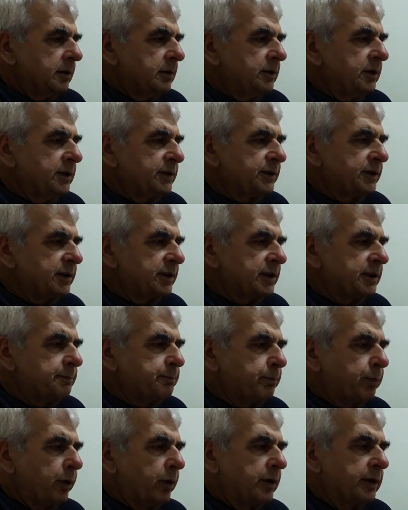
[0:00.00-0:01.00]
this is
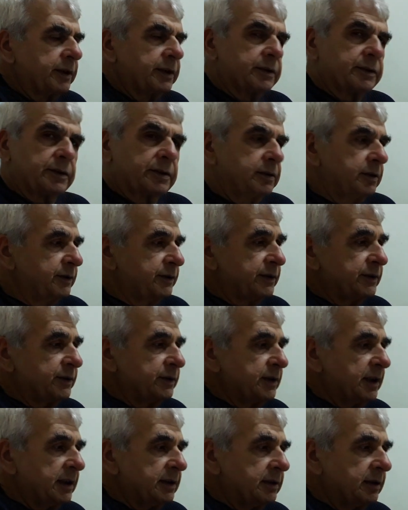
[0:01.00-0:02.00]
point, this is
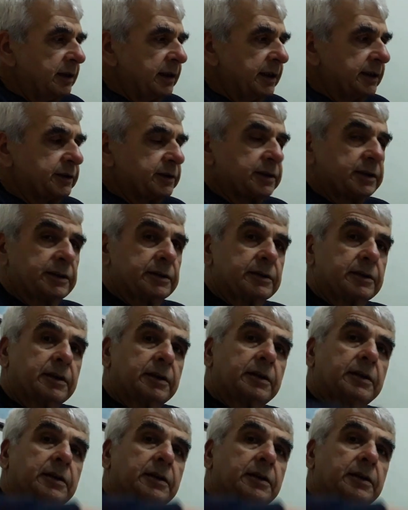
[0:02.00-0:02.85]
not electron